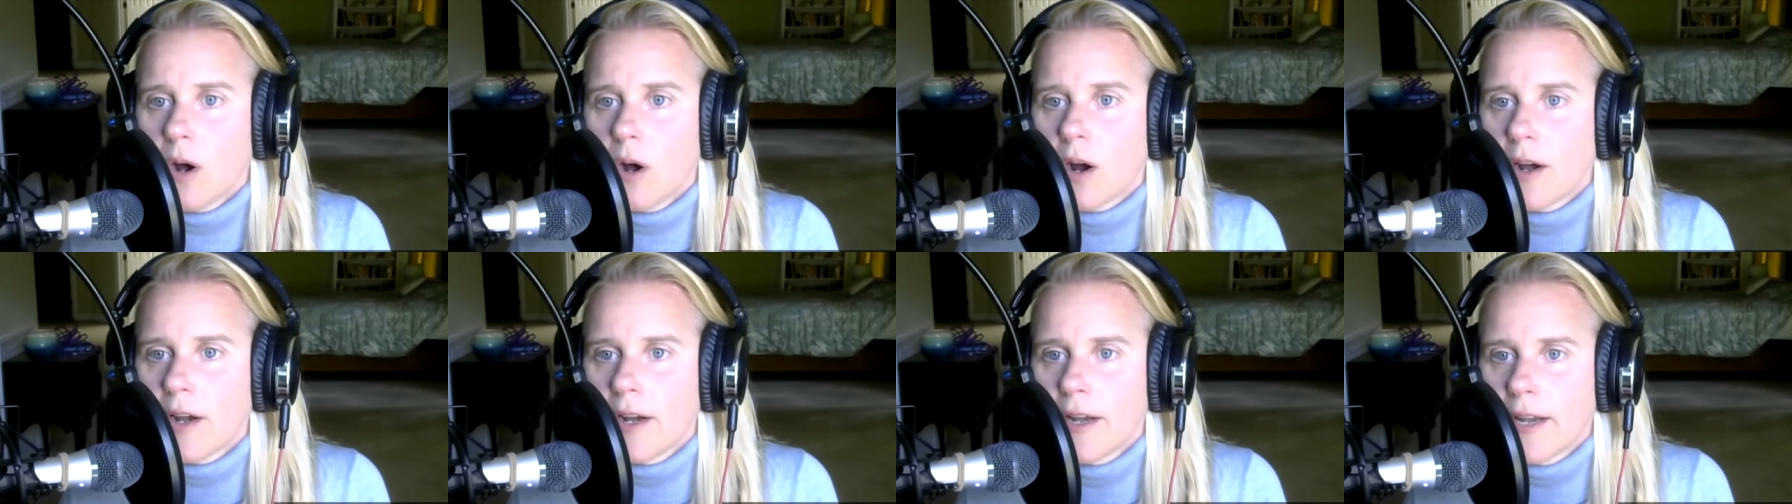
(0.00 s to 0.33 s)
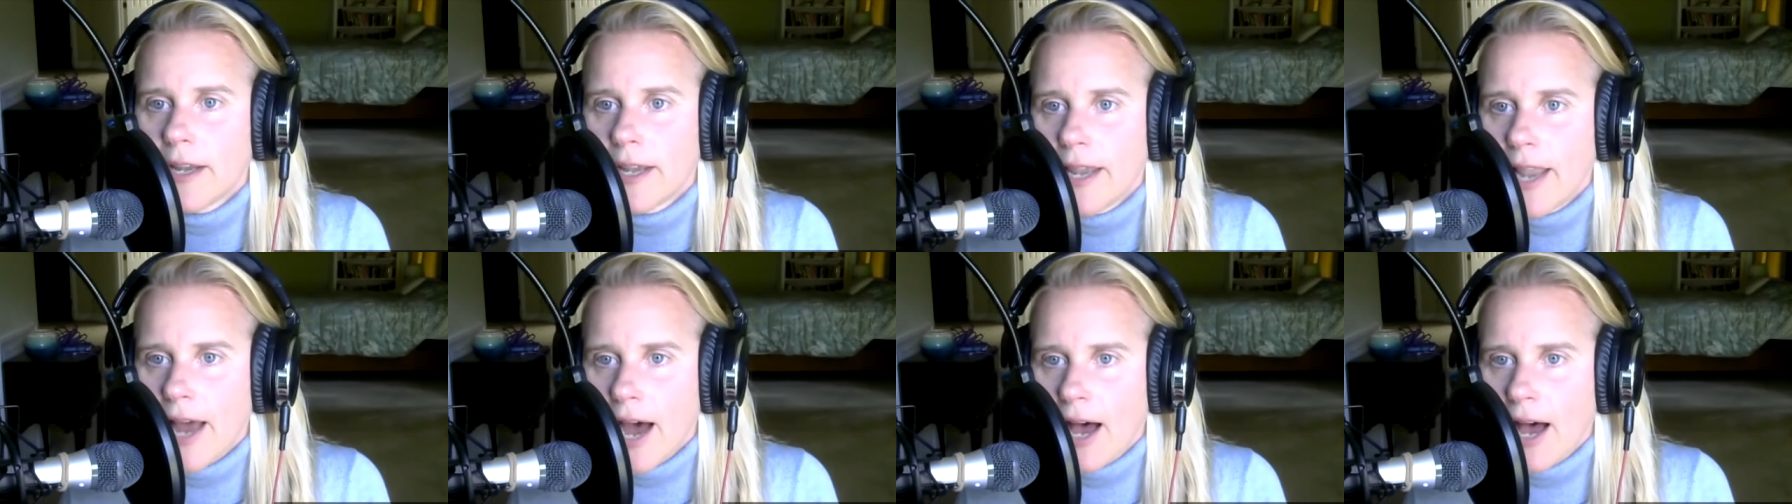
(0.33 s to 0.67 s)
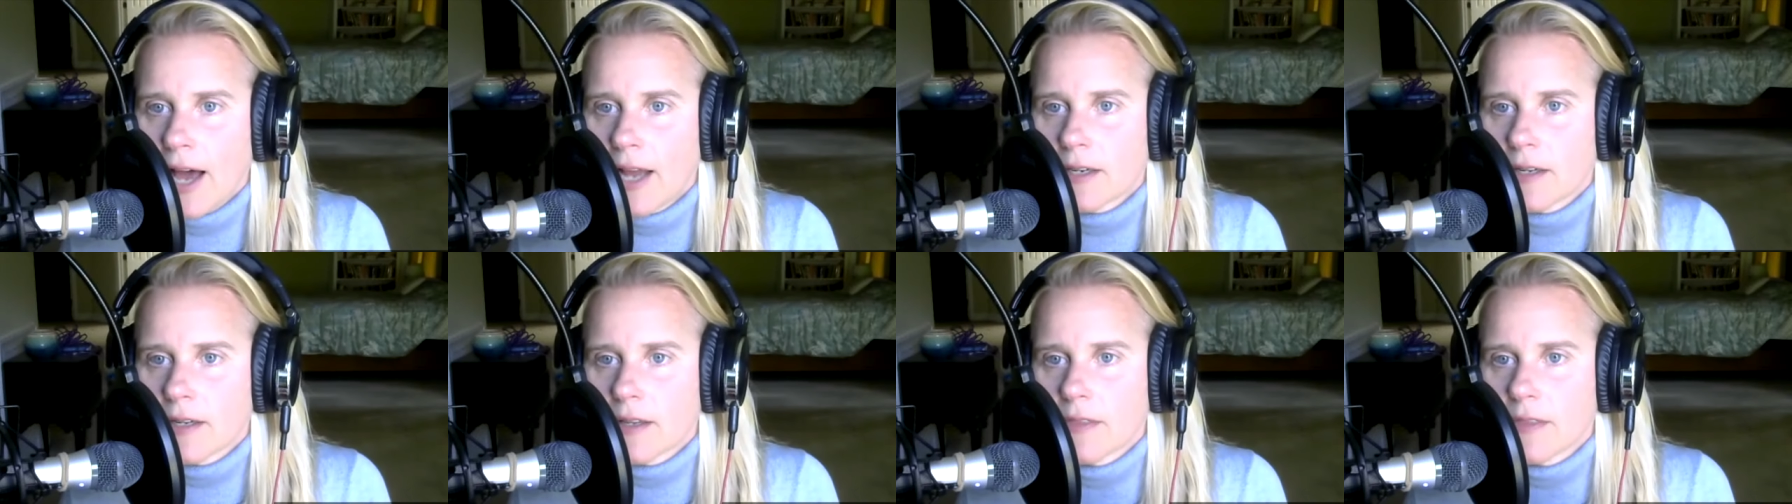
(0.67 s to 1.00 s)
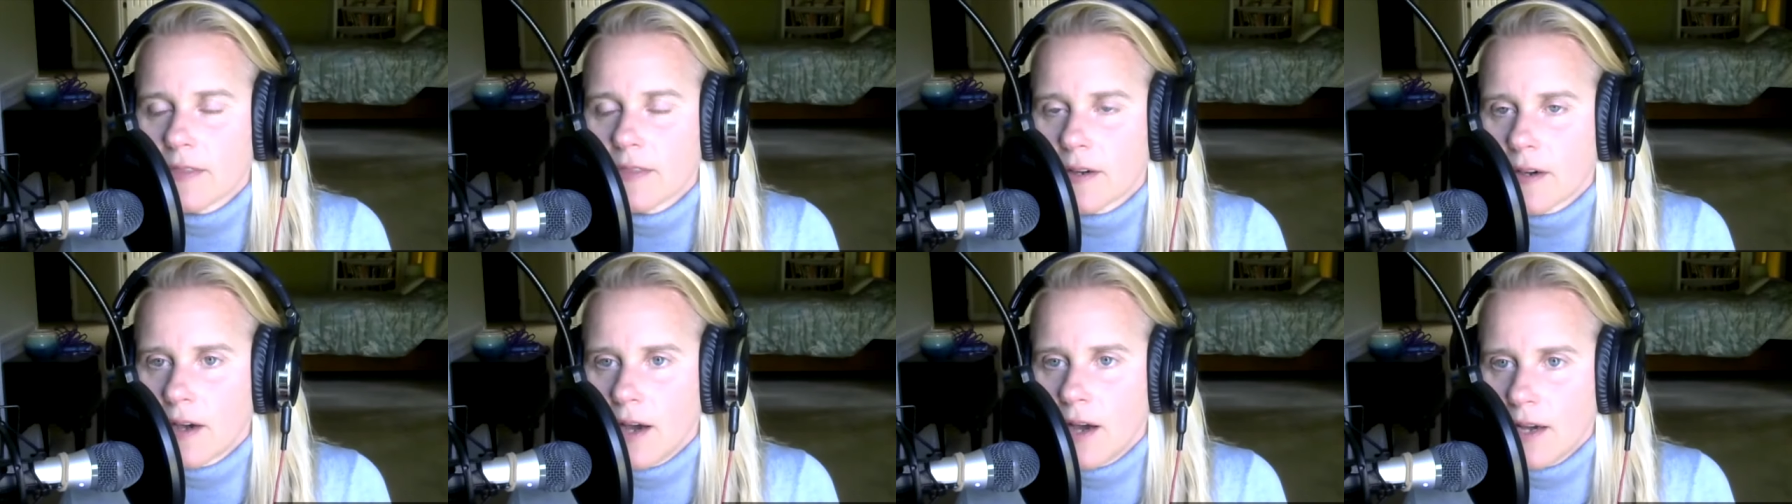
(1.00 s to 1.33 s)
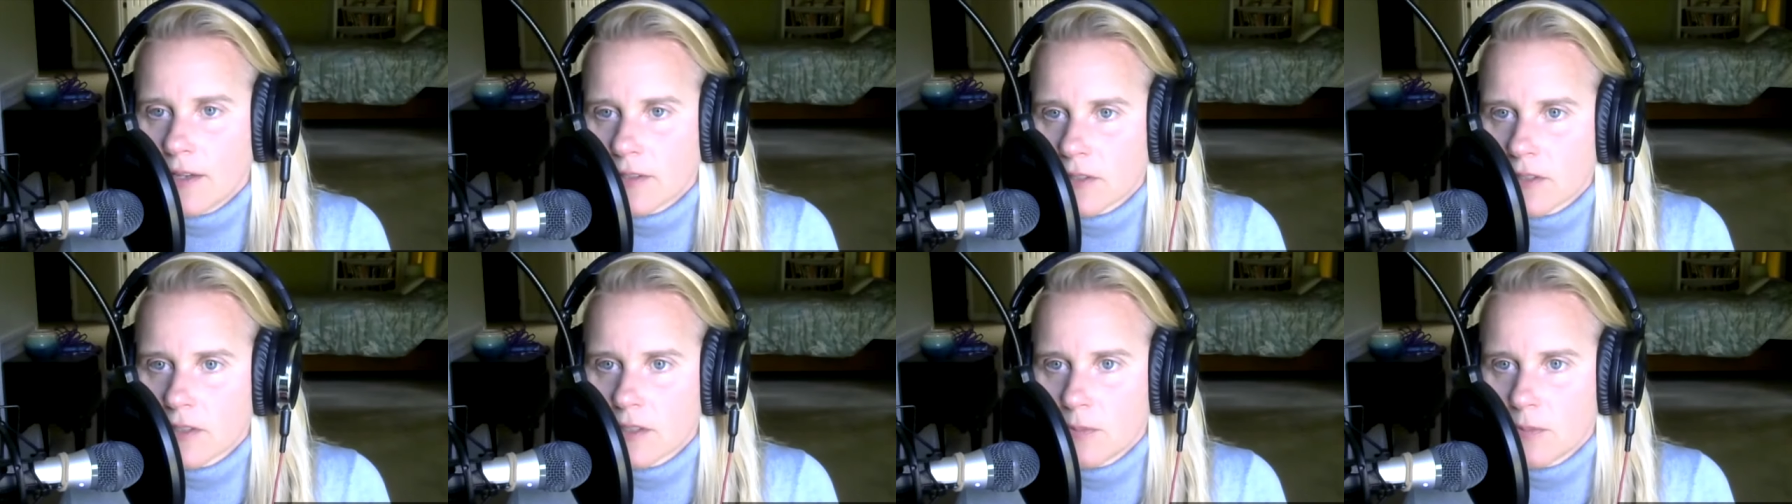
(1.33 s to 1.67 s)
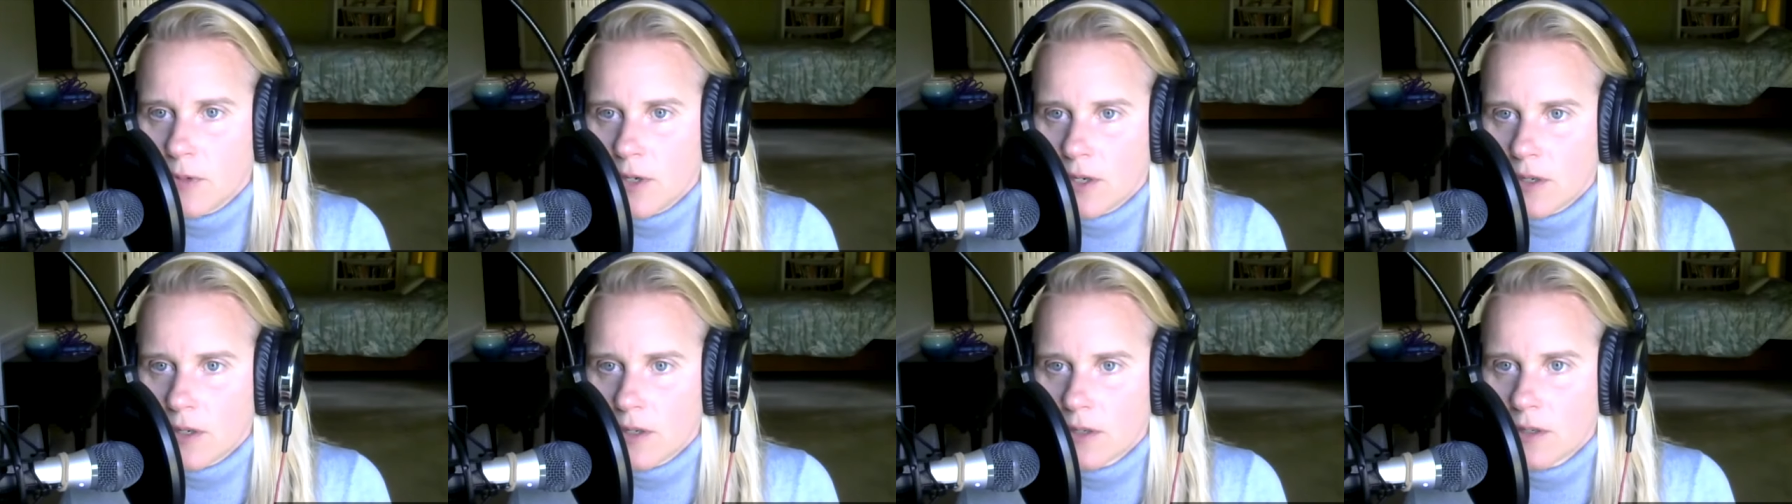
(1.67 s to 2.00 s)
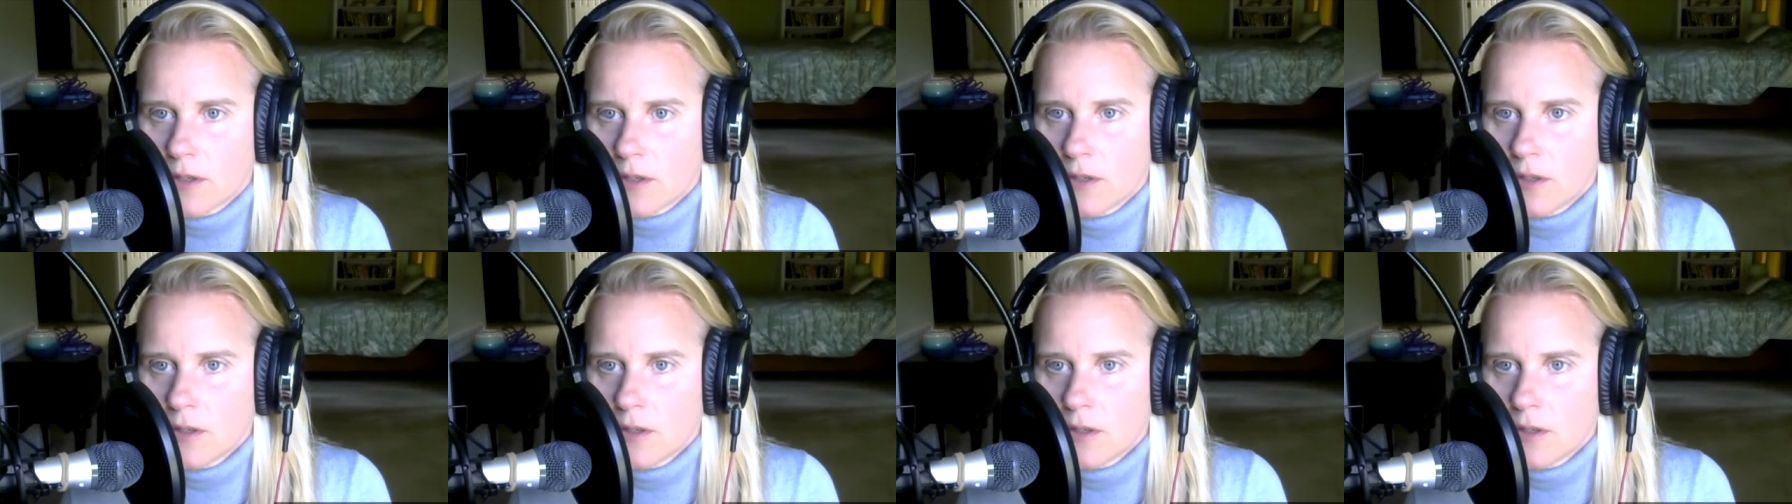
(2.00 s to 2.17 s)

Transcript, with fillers: are not the customer.